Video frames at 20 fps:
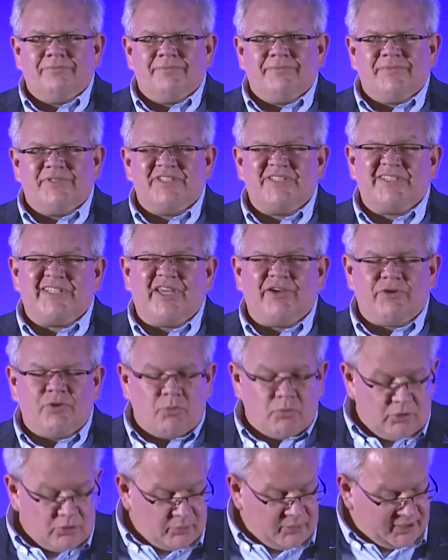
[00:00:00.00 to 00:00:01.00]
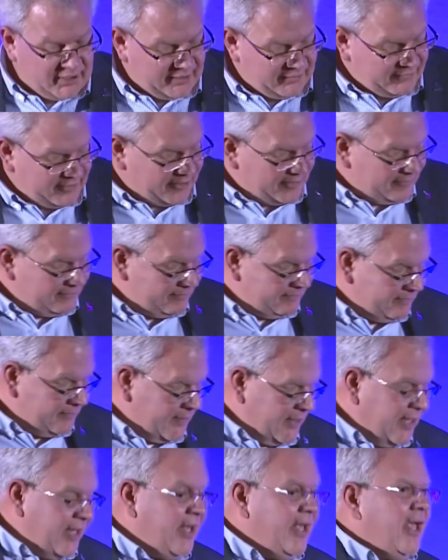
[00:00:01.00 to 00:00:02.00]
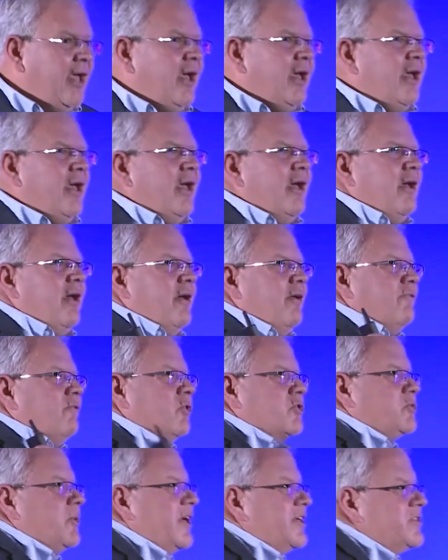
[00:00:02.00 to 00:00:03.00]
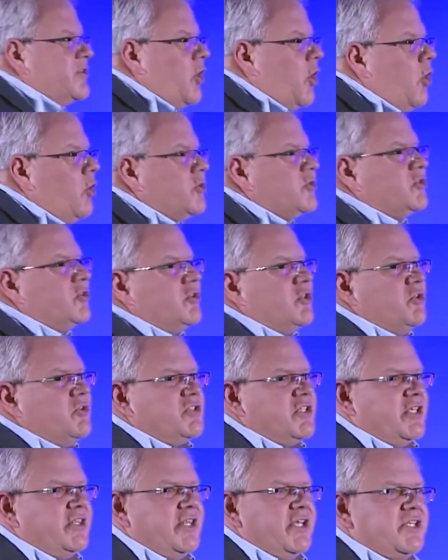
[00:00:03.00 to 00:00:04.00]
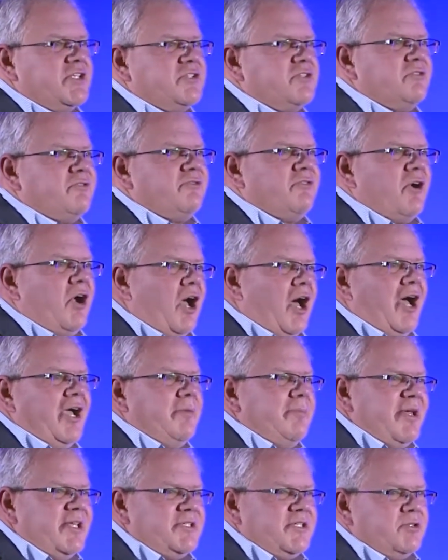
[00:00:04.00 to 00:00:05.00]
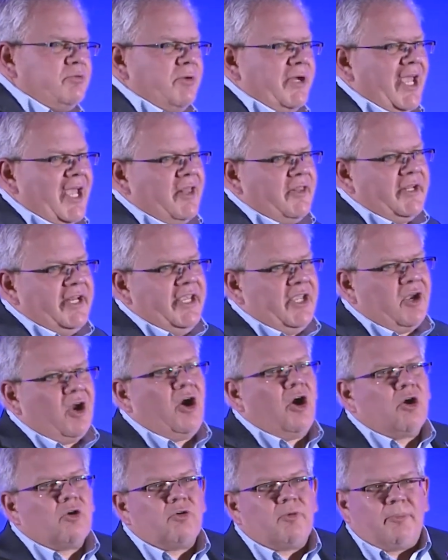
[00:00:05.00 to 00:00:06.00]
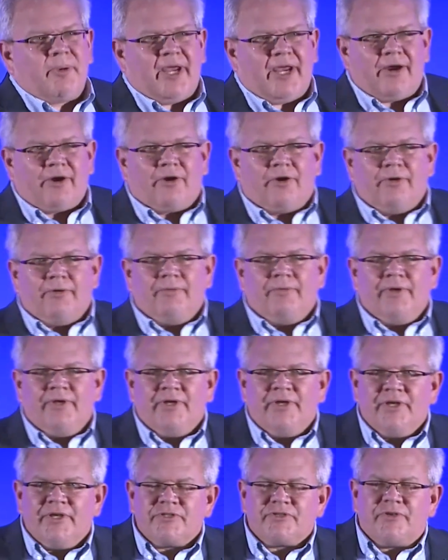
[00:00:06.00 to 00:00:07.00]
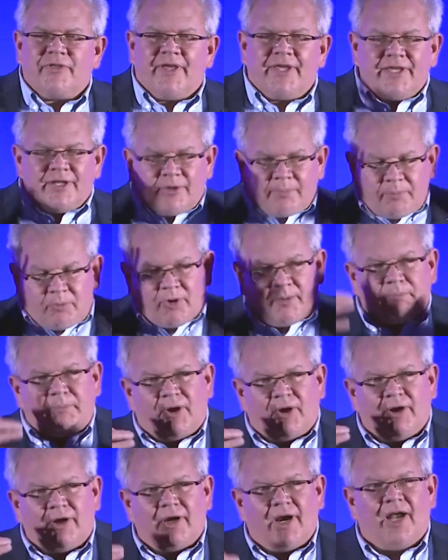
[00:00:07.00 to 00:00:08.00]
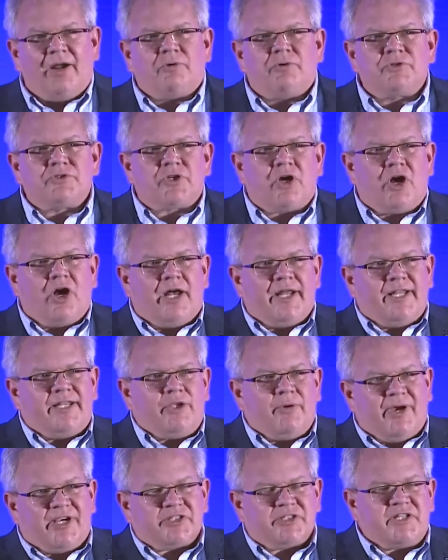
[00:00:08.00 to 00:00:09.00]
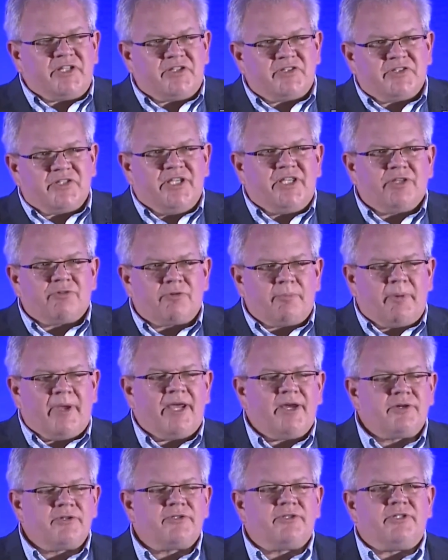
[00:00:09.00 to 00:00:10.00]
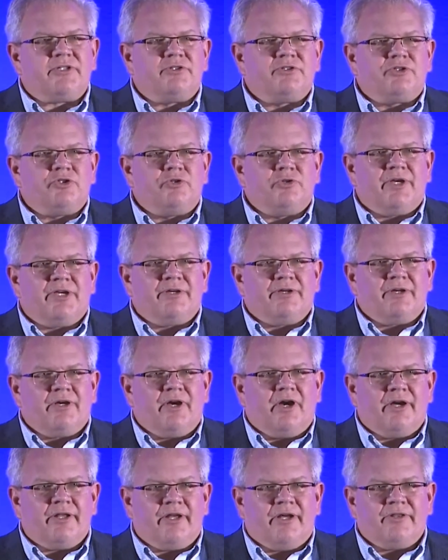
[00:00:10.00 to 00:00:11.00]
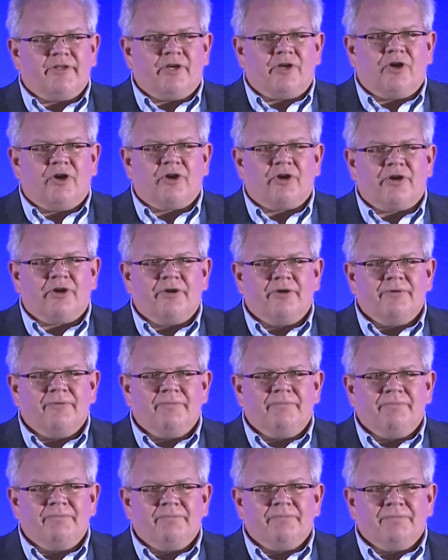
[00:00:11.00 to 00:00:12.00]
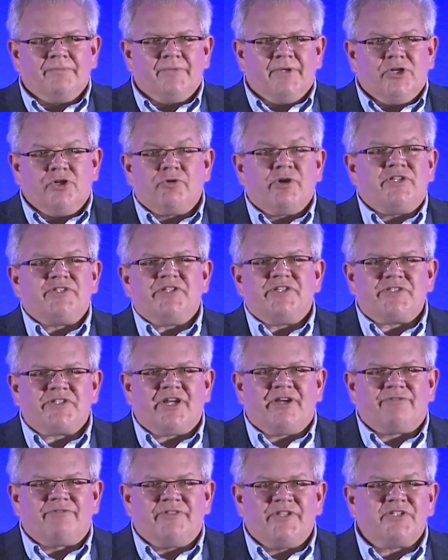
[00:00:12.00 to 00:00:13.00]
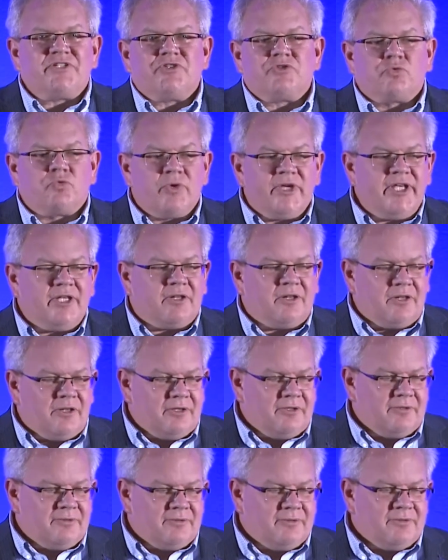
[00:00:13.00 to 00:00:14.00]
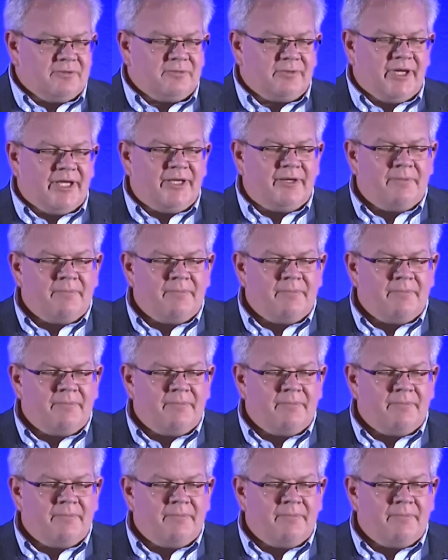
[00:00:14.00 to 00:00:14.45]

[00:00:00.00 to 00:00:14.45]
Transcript: It's a scary world we live in. Volkswagen's also using this for augmented reality car repair. So that put a pair of goggles on and you actually see the repairs that you're doing on the car. Crazy stuff. This is real, right?